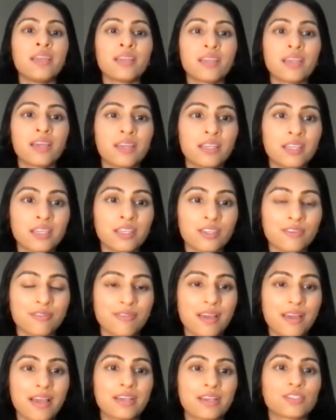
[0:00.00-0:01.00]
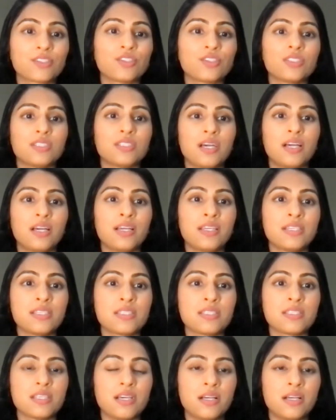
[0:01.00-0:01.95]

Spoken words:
getting enough exercise,